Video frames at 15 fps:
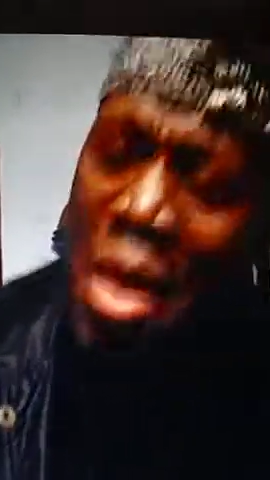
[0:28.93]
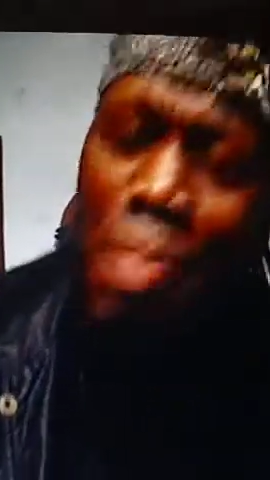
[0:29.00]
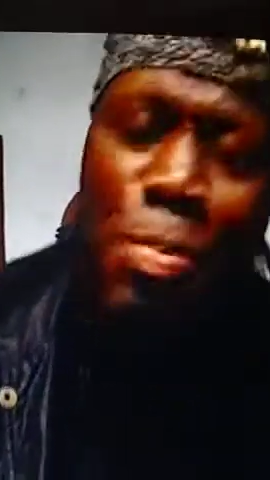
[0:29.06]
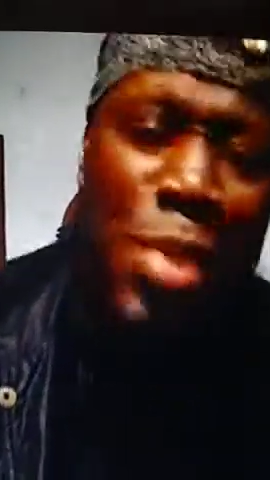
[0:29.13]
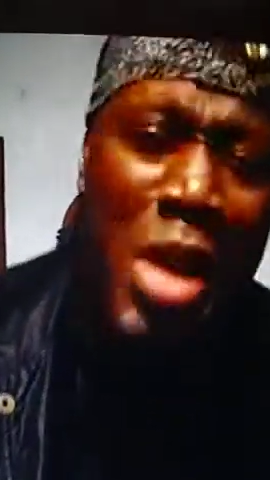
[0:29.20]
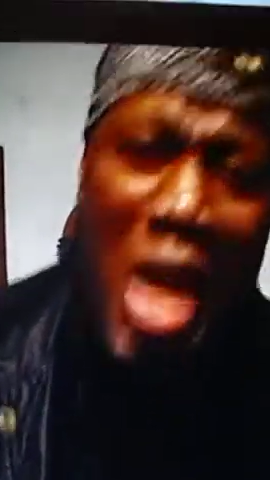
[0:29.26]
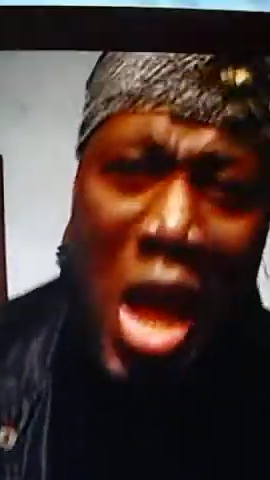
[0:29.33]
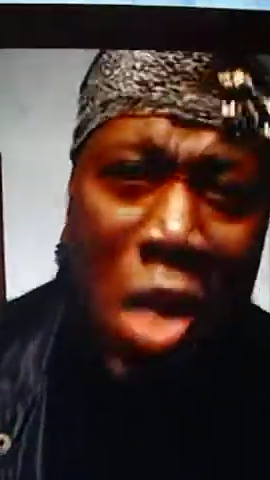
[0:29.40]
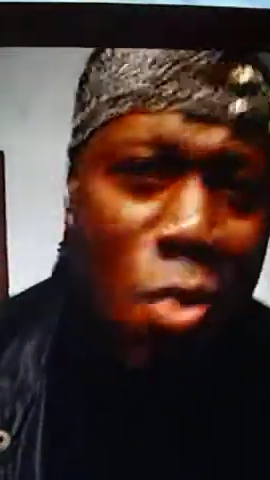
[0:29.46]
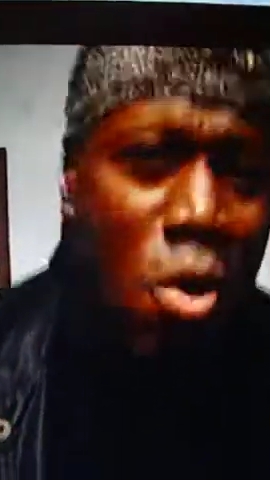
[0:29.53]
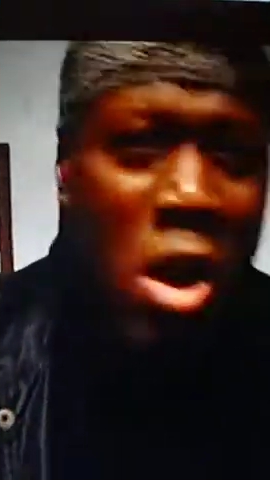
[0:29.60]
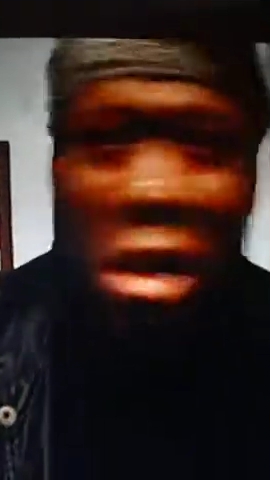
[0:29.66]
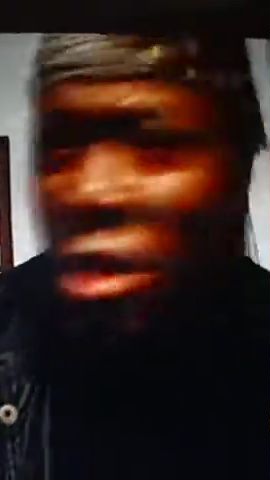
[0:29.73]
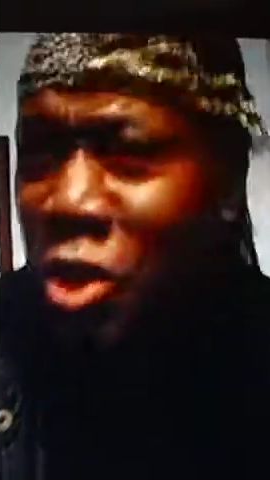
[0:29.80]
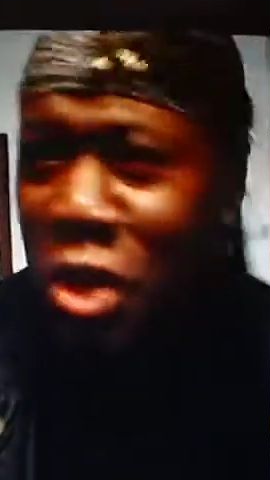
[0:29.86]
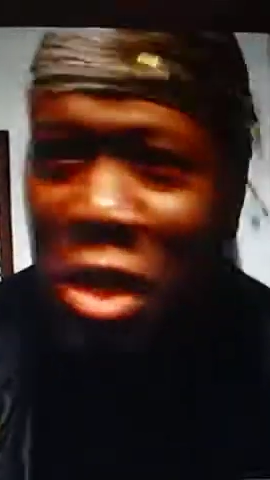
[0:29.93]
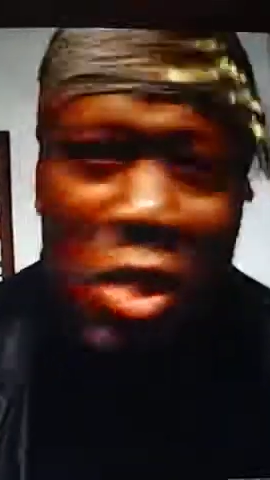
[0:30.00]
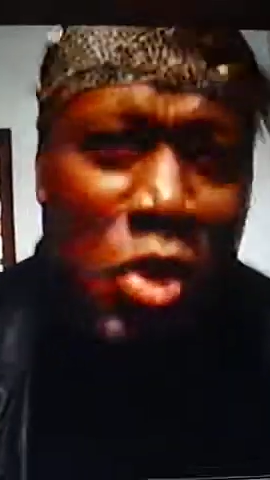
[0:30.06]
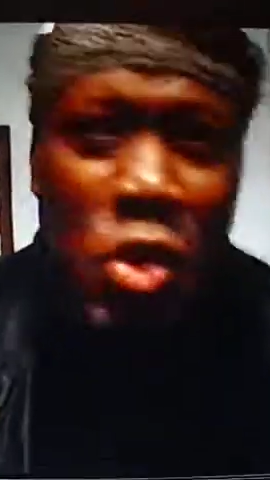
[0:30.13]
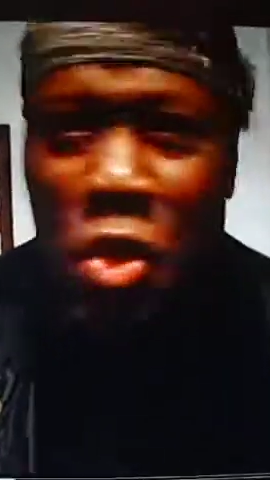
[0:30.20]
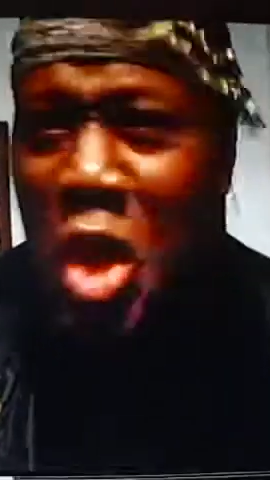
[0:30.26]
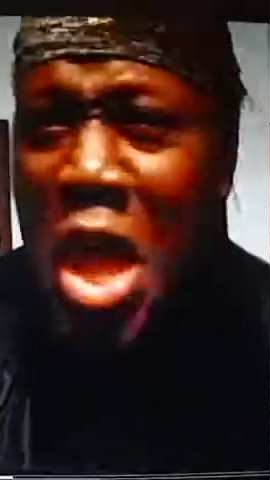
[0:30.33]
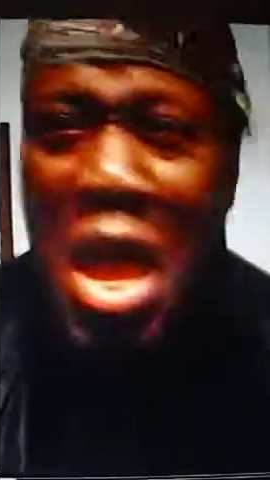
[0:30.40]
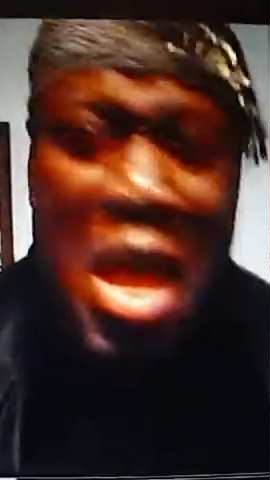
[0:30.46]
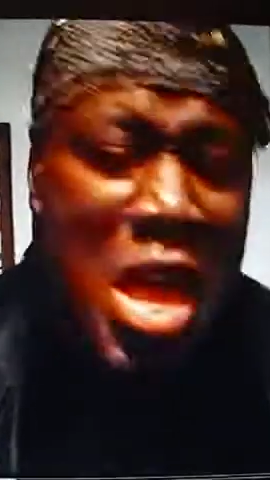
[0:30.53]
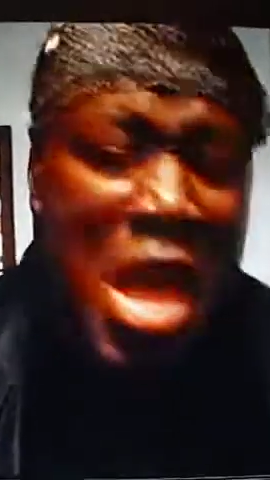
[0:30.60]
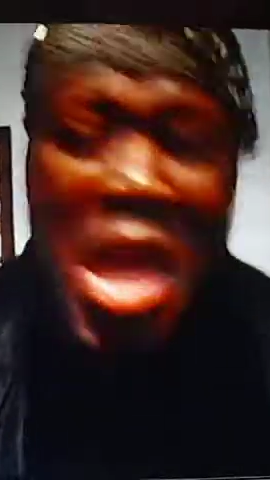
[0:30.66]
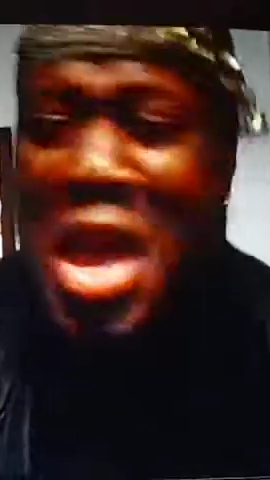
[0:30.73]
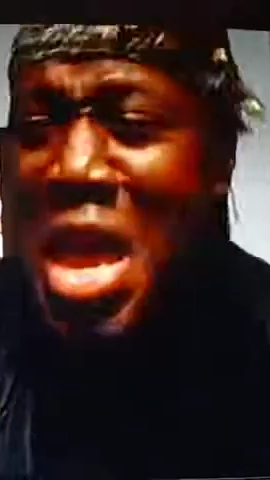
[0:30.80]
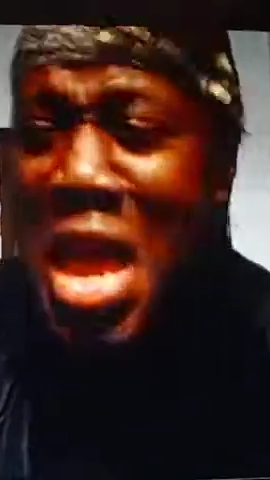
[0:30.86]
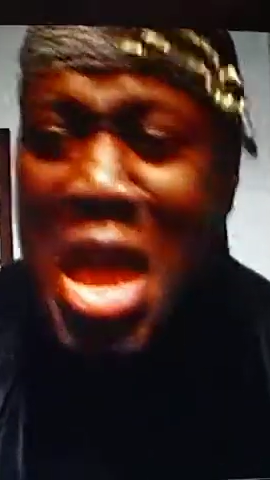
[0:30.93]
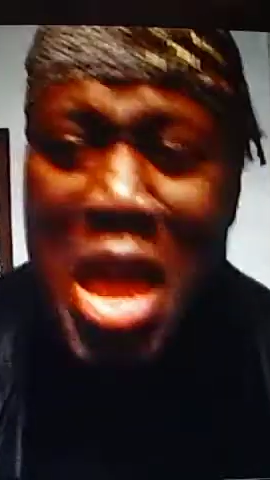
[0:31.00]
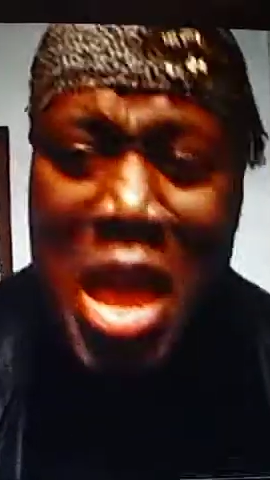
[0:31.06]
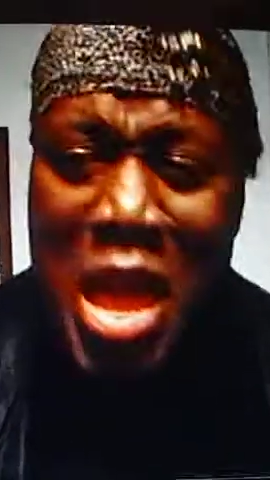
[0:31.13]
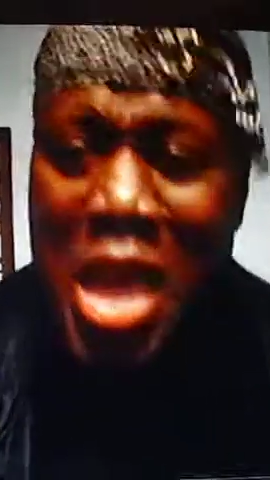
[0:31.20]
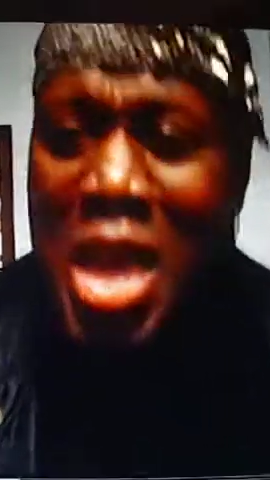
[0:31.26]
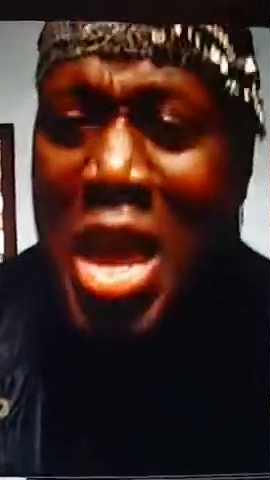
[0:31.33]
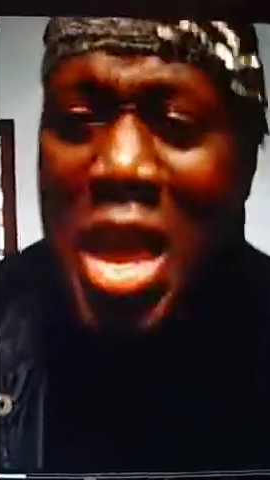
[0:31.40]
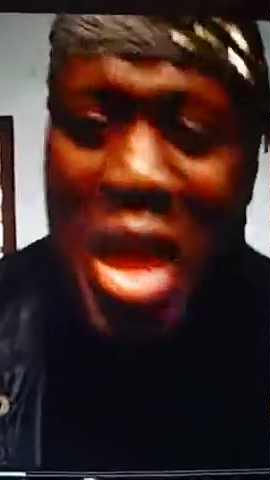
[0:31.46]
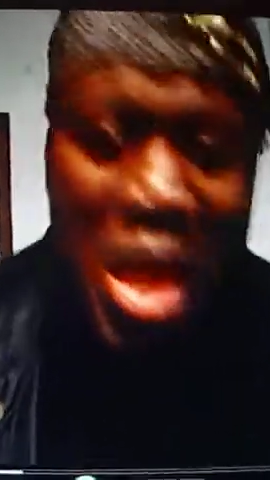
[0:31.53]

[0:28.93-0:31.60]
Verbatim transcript: but I want to say.